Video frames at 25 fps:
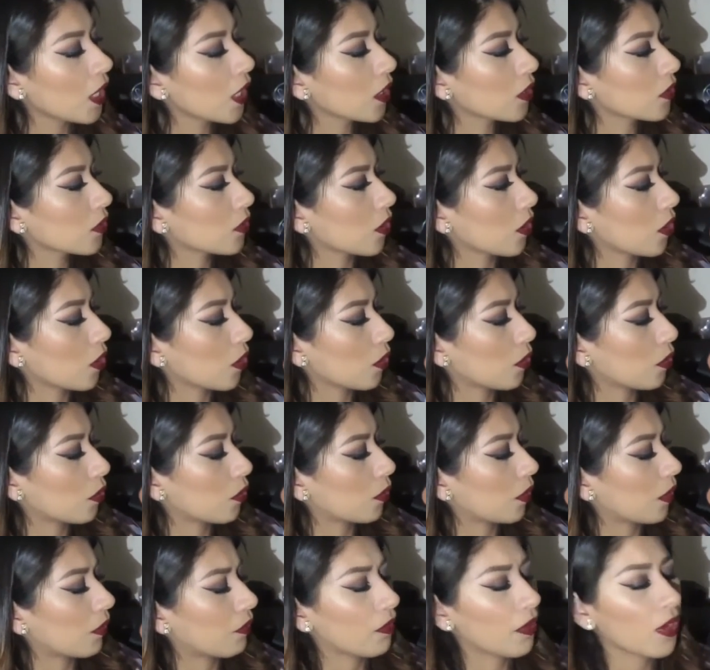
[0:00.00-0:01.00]
So
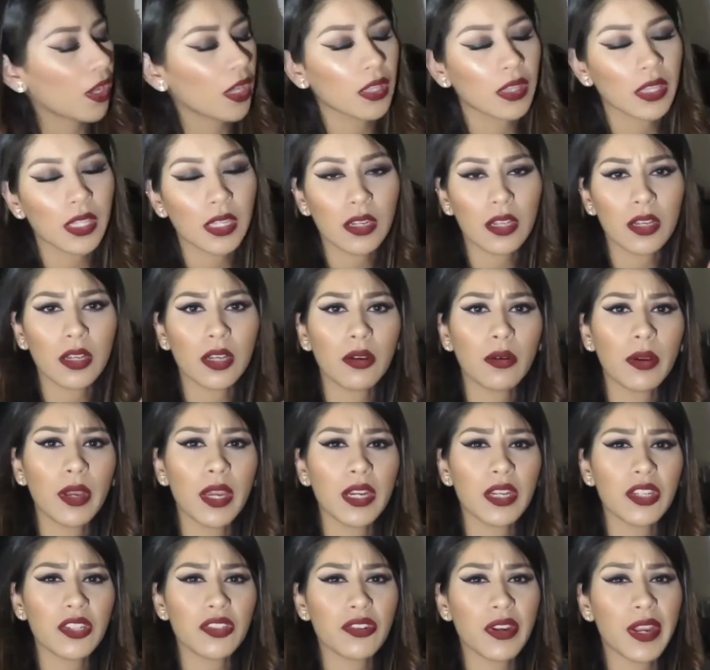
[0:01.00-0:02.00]
if not, then I'll go ahead
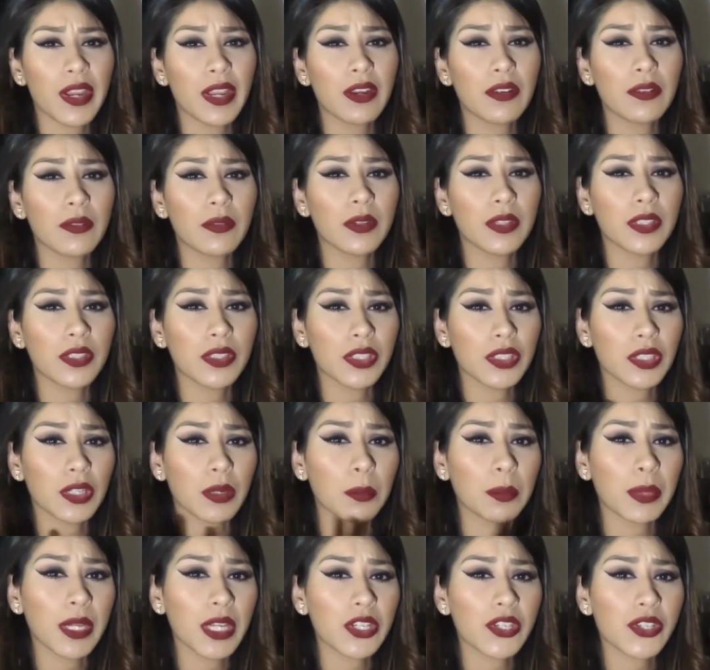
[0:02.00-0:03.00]
and try to
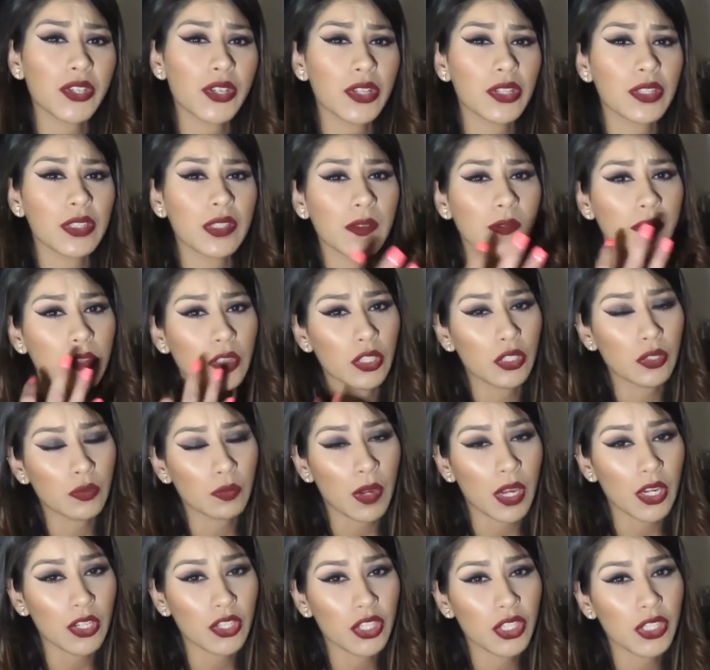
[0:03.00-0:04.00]
insert pictures of the
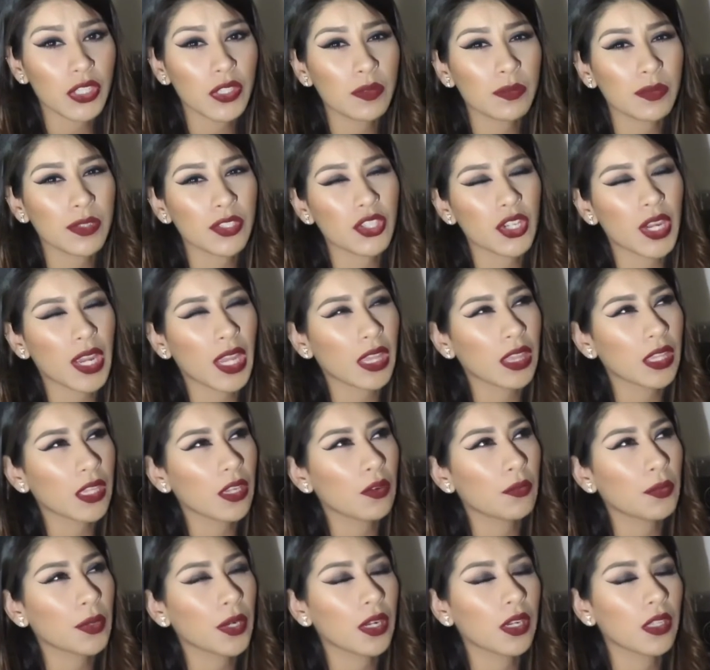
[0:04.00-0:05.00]
swatches, which I
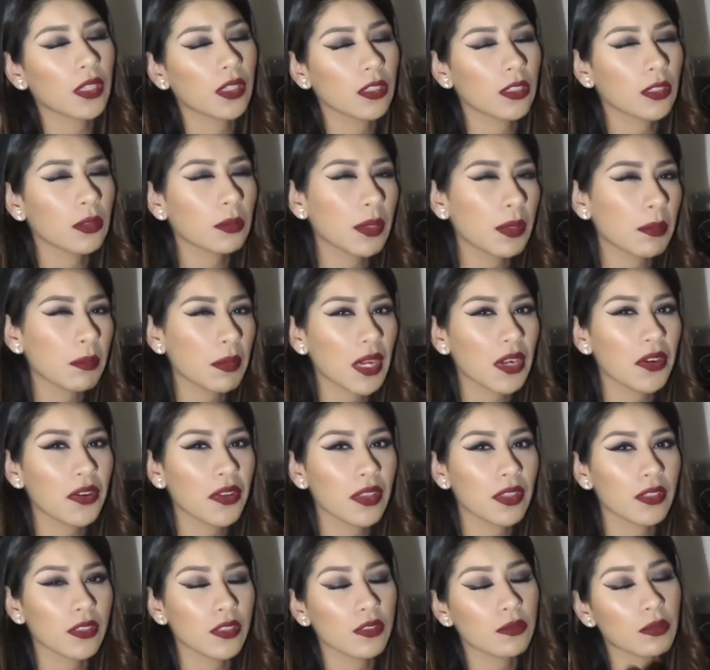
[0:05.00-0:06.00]
think work a little bit better
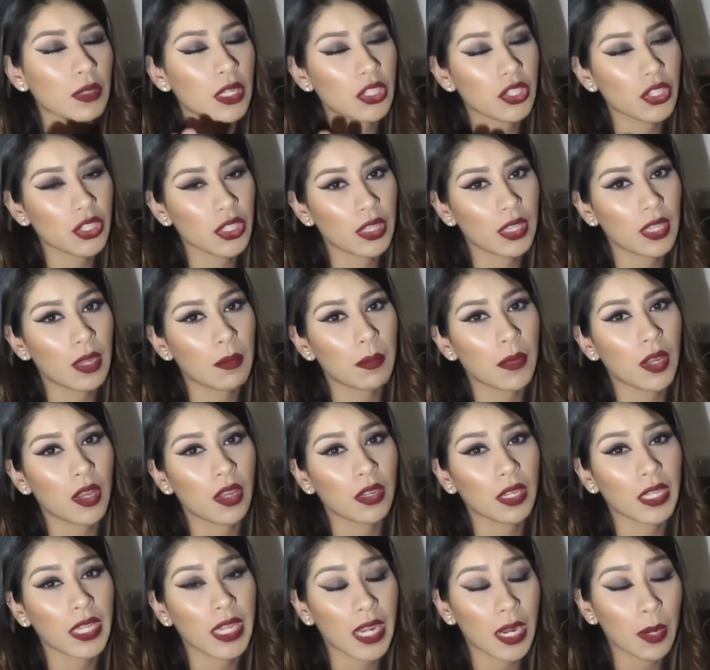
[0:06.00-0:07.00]
than swatching them
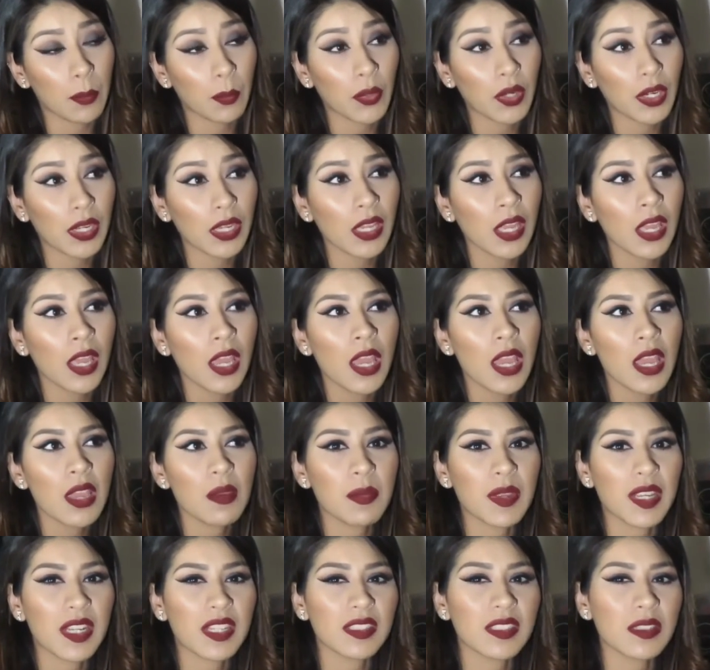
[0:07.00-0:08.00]
on camera,
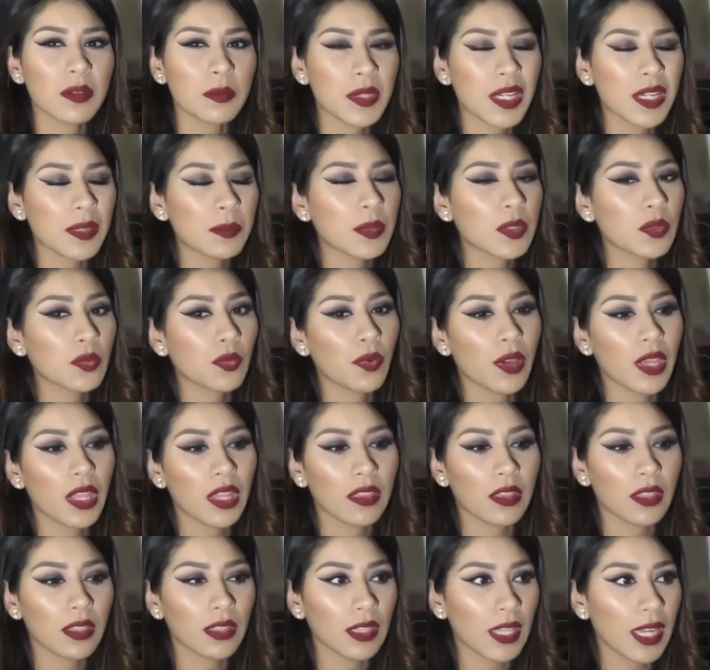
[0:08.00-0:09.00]
because sometimes
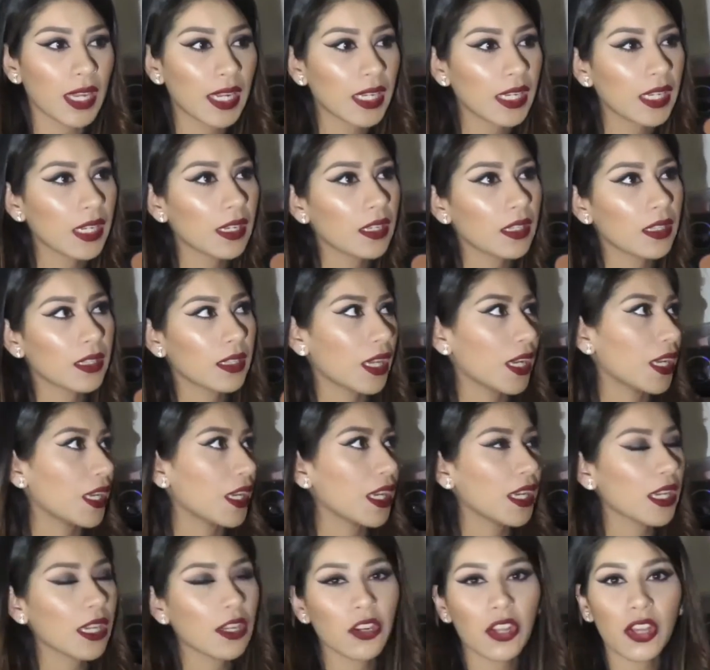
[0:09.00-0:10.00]
with
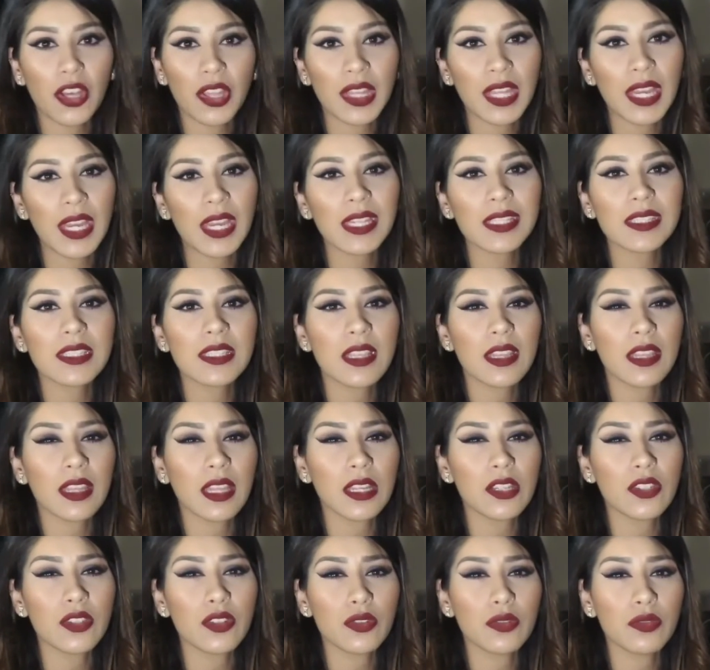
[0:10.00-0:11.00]
lighting and all that,
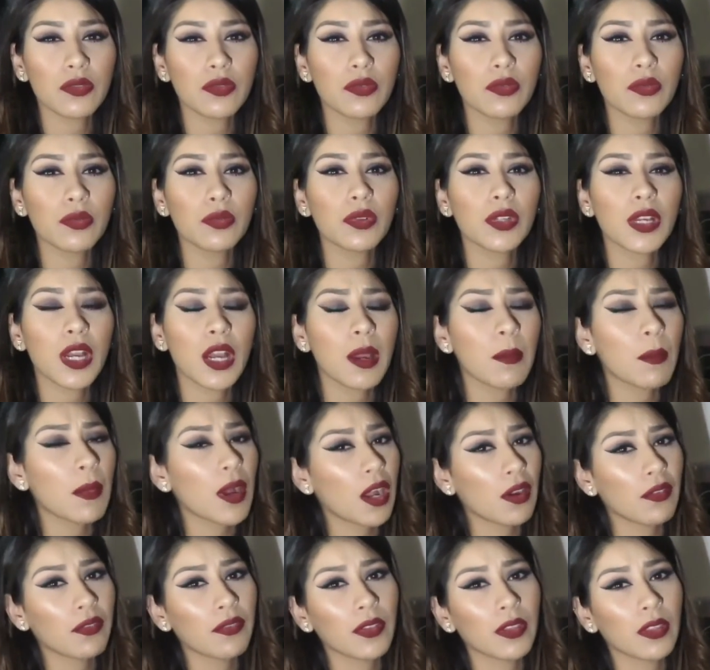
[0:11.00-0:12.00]
they do come
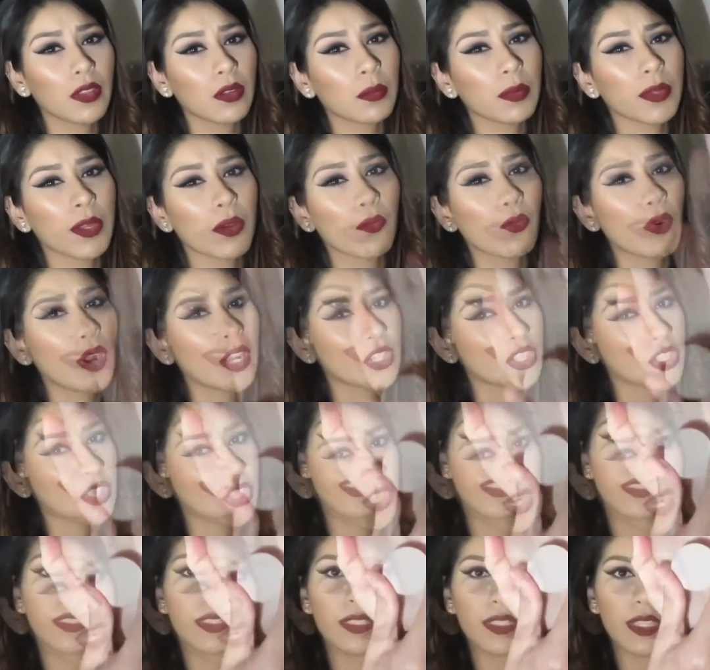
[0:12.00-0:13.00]
off a little bit washed
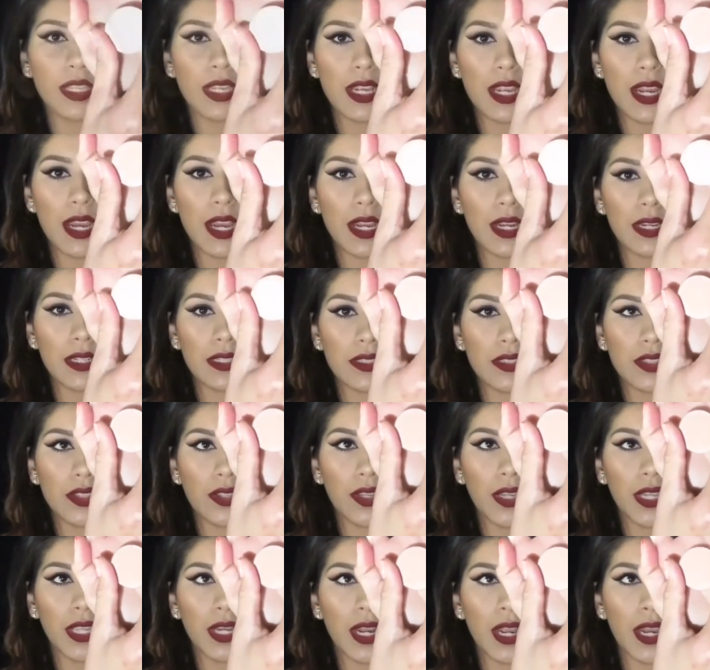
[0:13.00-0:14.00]
out. As you can see, I
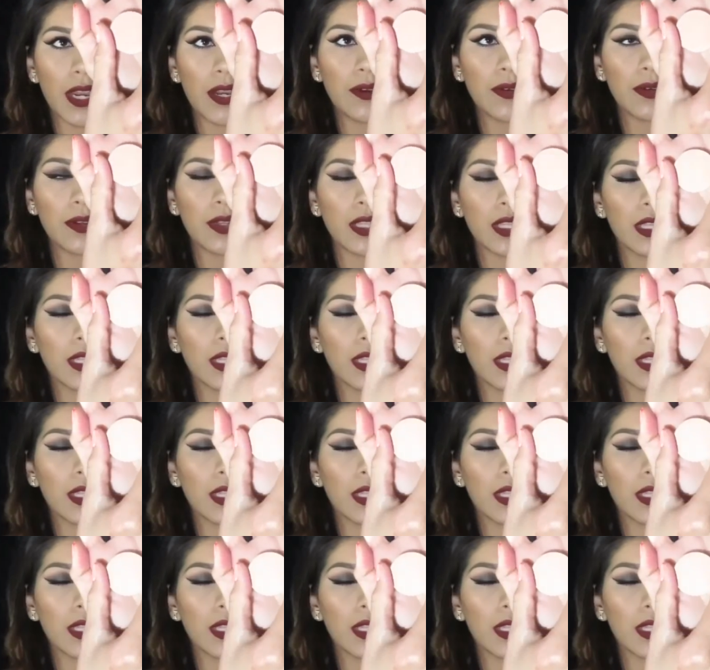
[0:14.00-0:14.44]
took it out, and